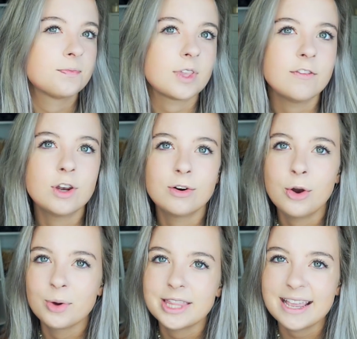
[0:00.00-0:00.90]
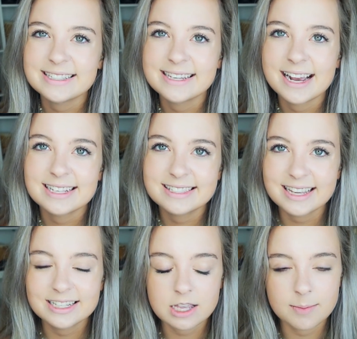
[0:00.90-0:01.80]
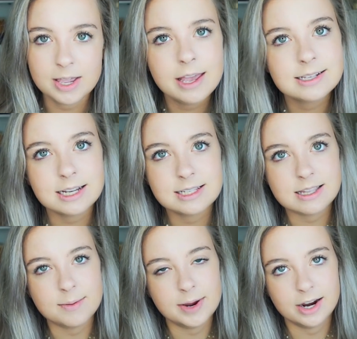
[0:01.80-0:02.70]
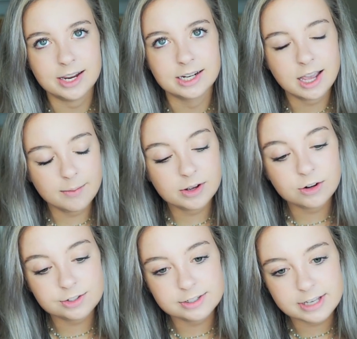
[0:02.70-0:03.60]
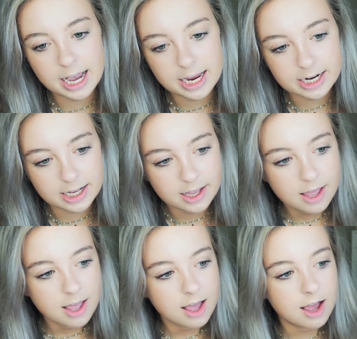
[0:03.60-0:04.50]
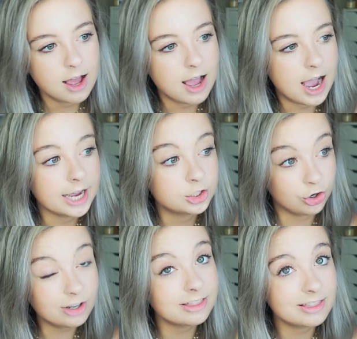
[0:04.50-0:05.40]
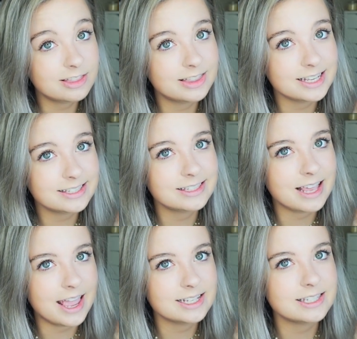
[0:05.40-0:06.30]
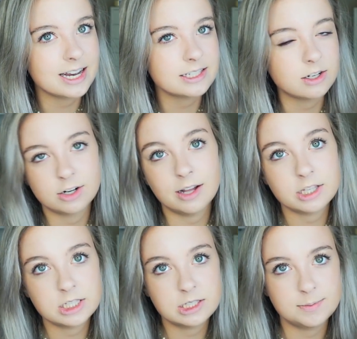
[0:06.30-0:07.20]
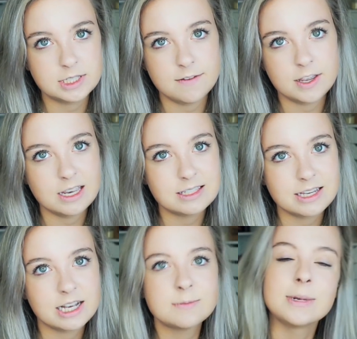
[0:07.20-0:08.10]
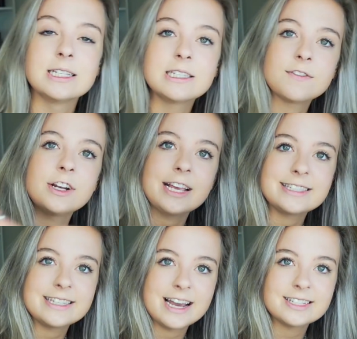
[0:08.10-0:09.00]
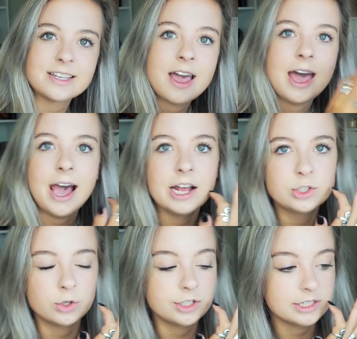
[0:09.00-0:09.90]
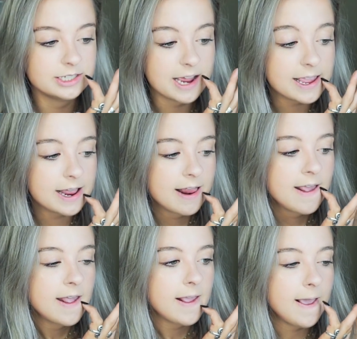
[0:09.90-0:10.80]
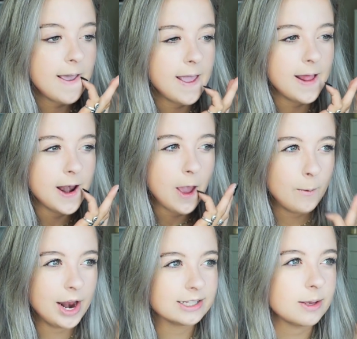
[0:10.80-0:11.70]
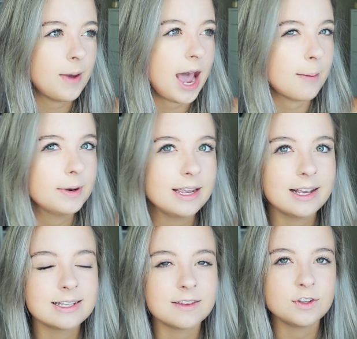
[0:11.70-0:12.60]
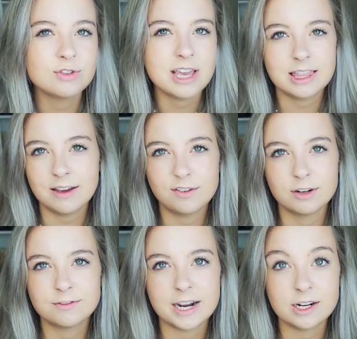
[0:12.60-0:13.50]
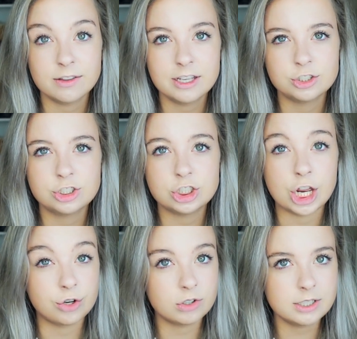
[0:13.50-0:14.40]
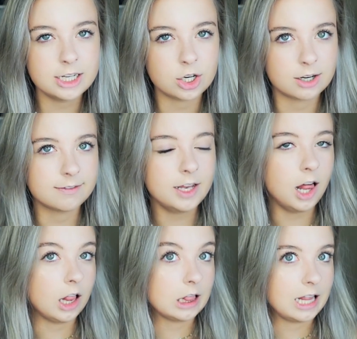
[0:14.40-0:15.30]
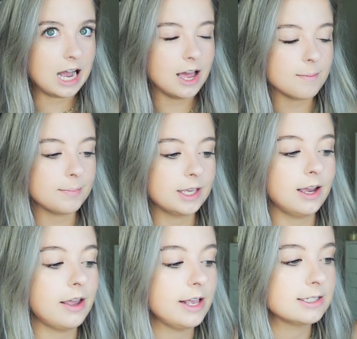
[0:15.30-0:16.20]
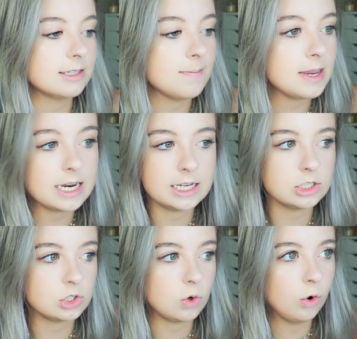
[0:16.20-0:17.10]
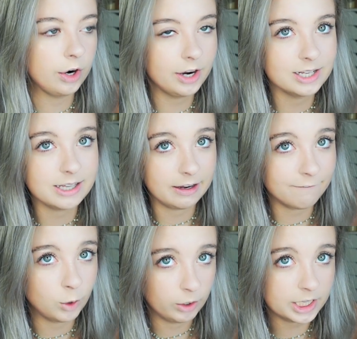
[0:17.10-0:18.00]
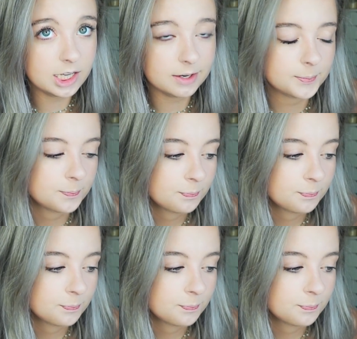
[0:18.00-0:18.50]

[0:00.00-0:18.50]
if you don't know what the ACS exam is, it's the American Chemical Society. I took this ACS, or not the specific ACS, but a different ACS at Georgia State, and what ends up happening is if you take that for a final, they generally curve it a lot because the median score is like a 40.